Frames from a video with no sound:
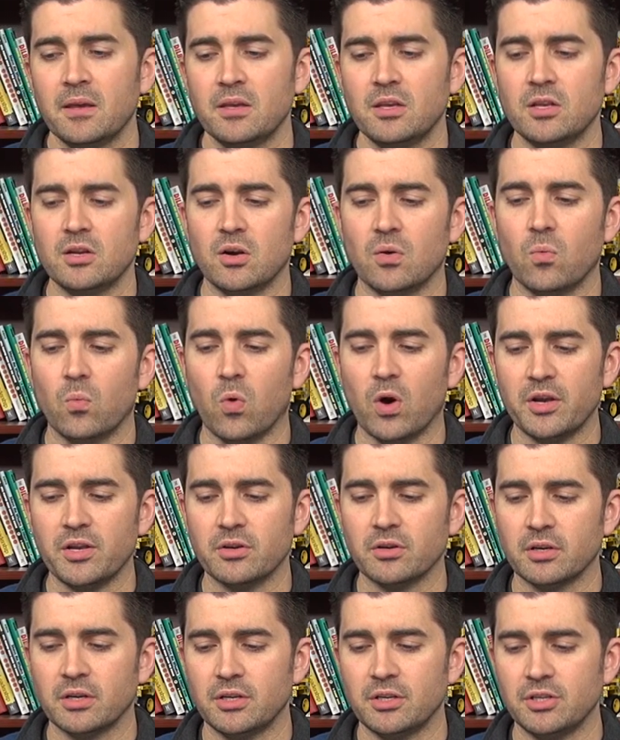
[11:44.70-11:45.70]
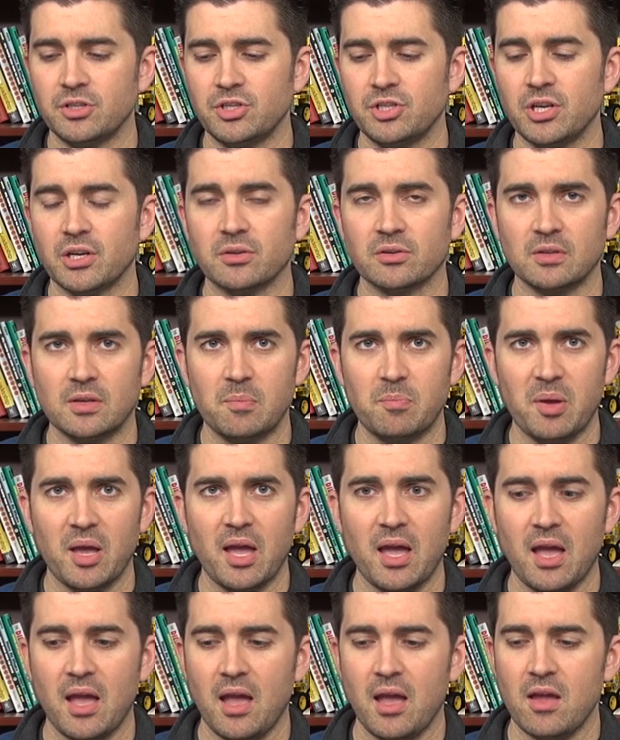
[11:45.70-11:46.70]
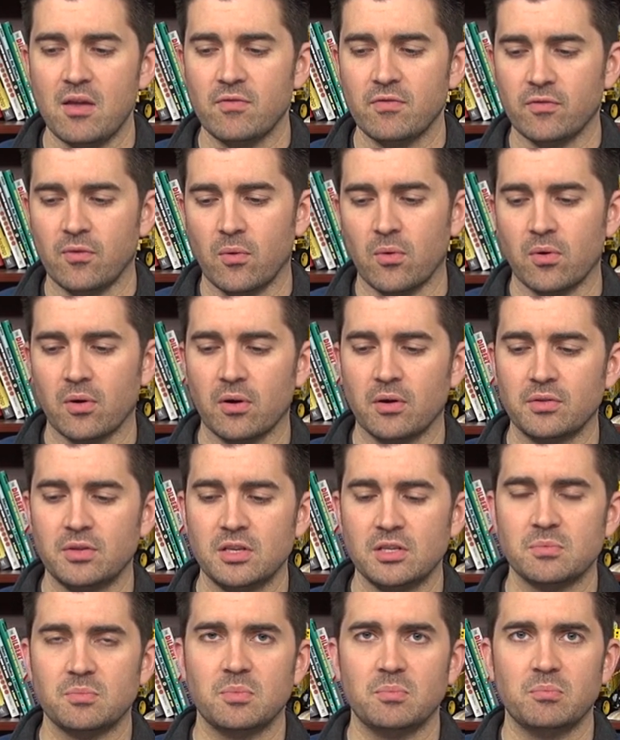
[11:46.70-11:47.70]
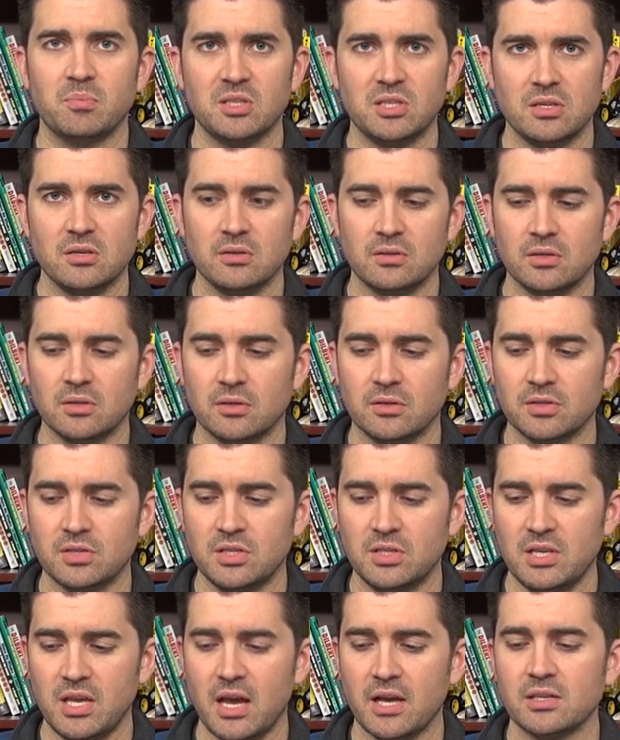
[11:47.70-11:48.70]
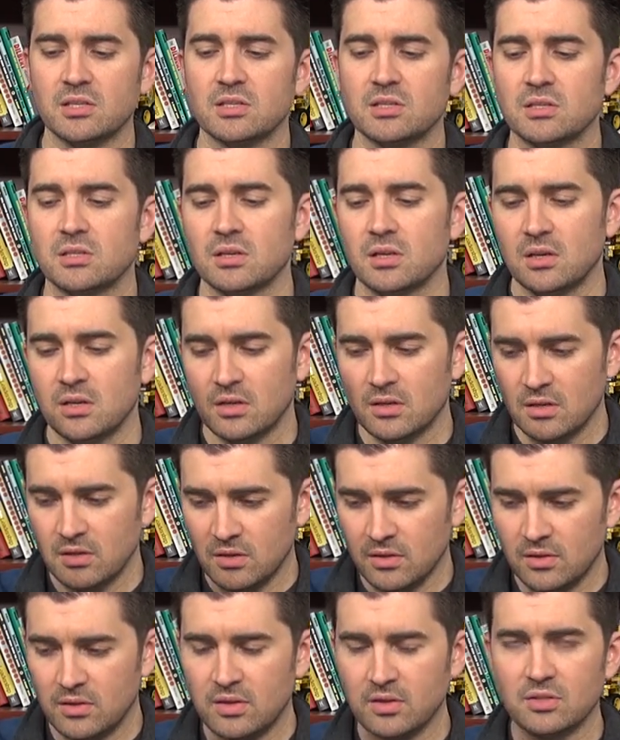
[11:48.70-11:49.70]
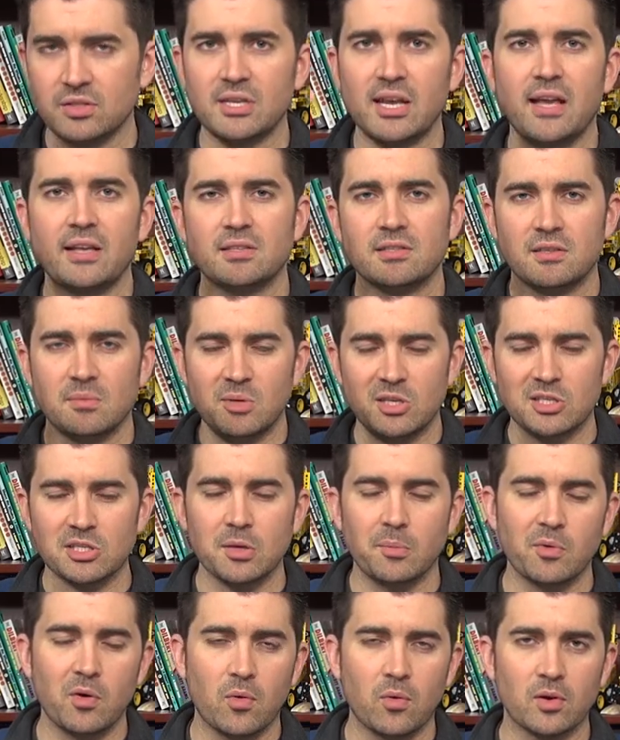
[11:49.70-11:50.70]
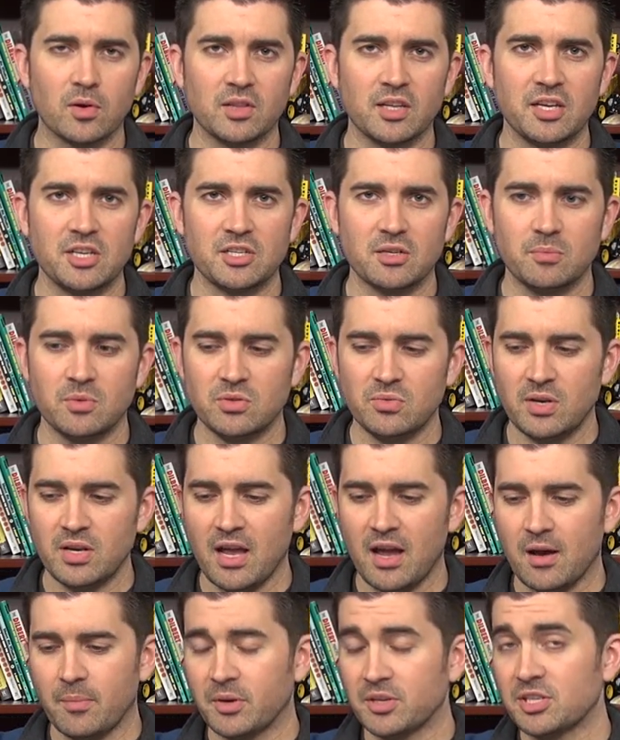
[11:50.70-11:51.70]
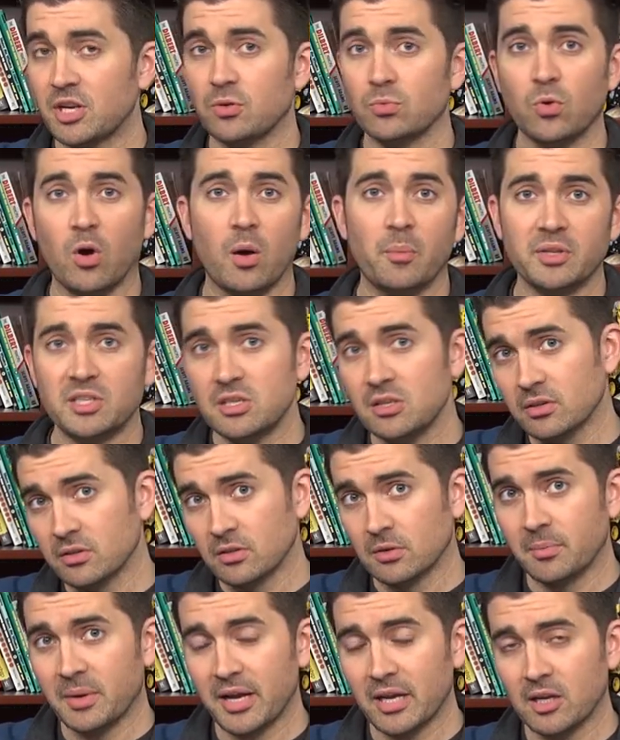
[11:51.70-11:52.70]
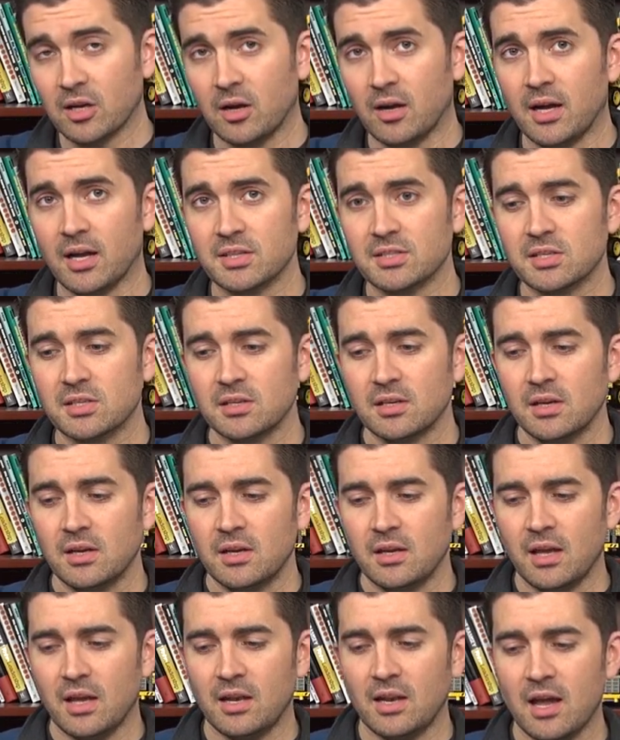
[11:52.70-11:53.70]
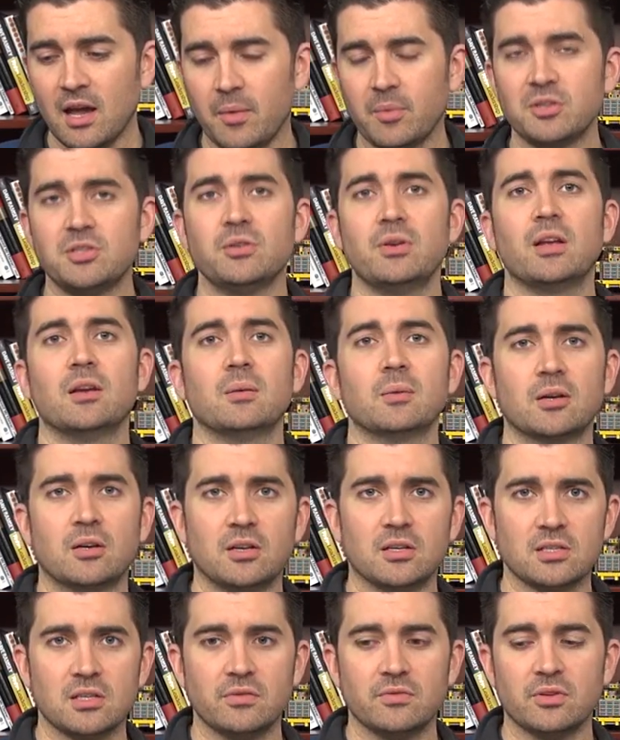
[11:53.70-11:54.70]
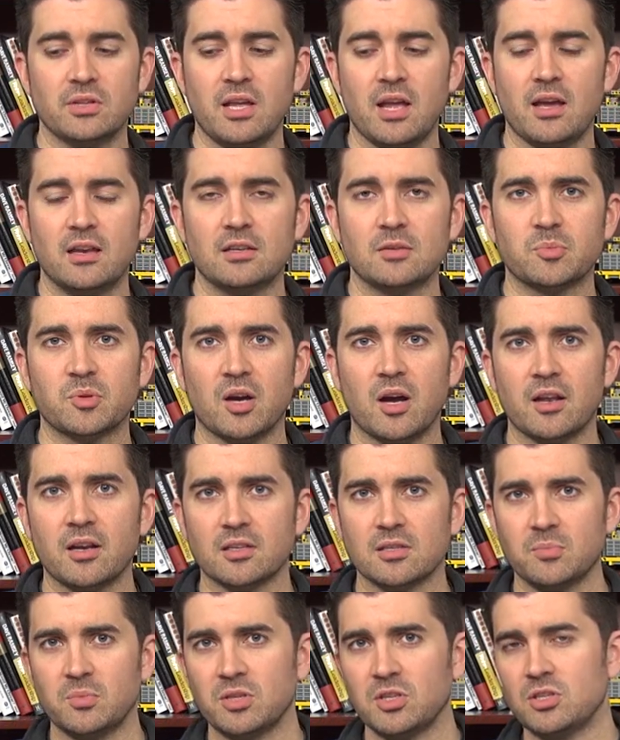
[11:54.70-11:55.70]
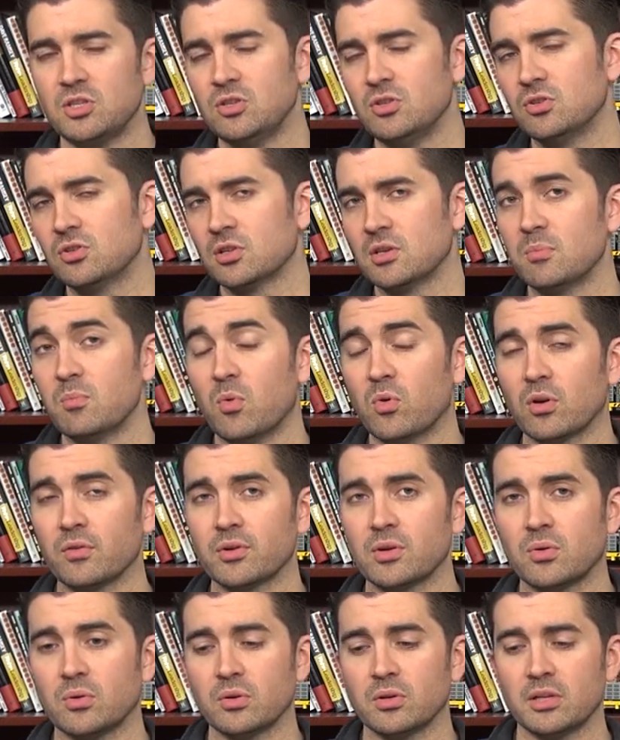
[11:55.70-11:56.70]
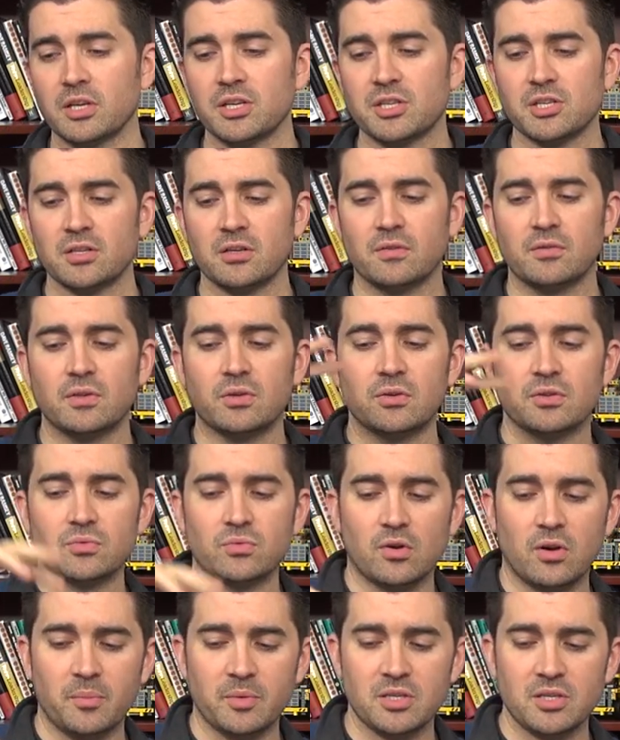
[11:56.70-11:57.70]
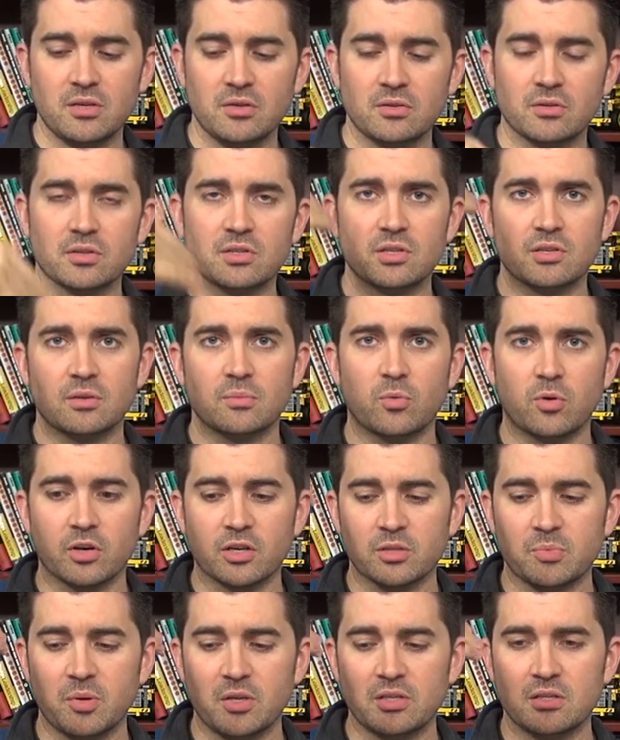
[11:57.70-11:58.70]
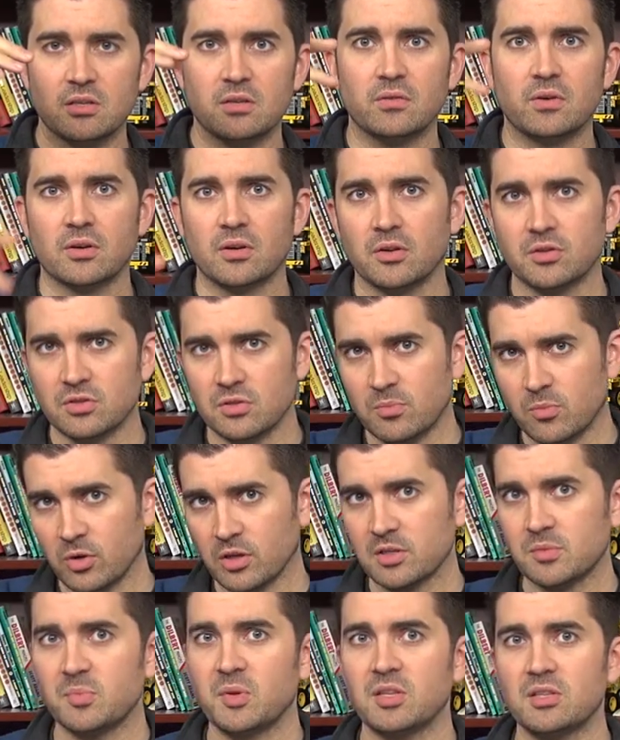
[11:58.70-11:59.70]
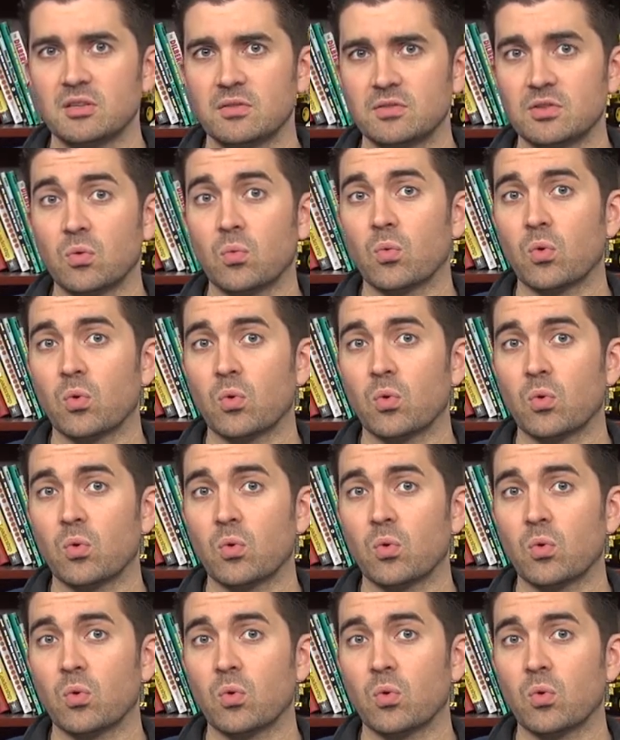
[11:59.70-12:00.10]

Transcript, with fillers: you know, what you're going to generally pay for these materials. Yes there tends to be some correlation between how much a raw material might cost and how much you end up costing for the end product, but it's usually more of a correlation of those raw materials that are more expensive are also more expensive to